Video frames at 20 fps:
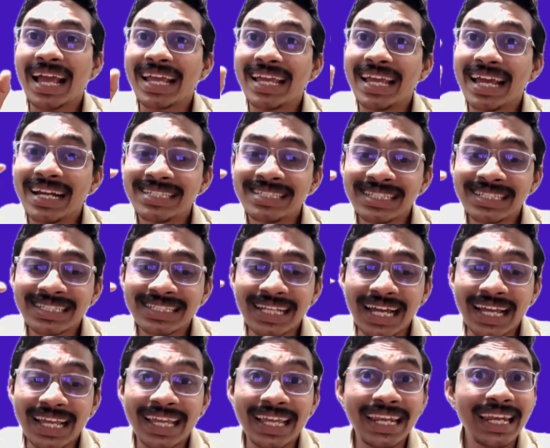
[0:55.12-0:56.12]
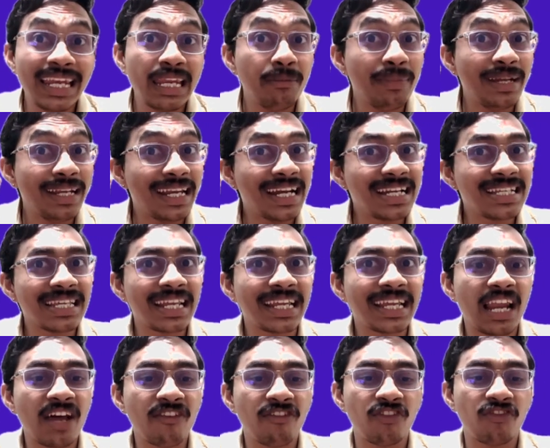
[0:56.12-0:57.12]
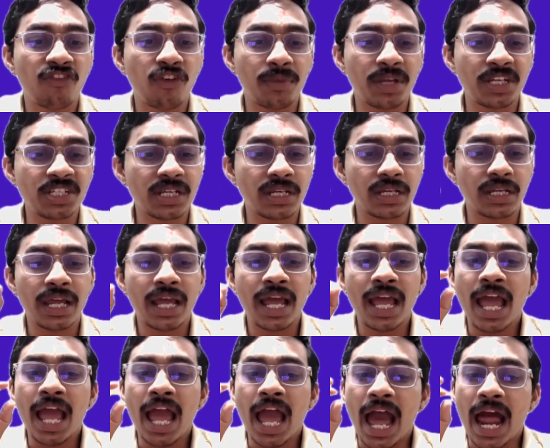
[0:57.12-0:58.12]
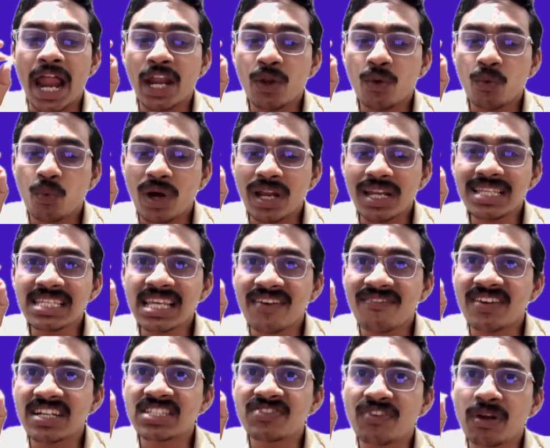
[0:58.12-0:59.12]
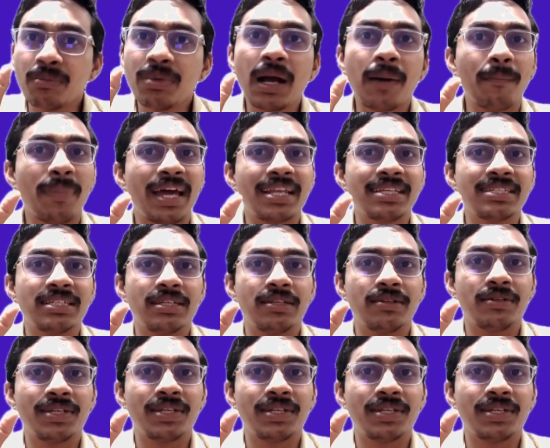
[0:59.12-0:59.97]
gets stuck in limited circle of information and one suffers from comparison.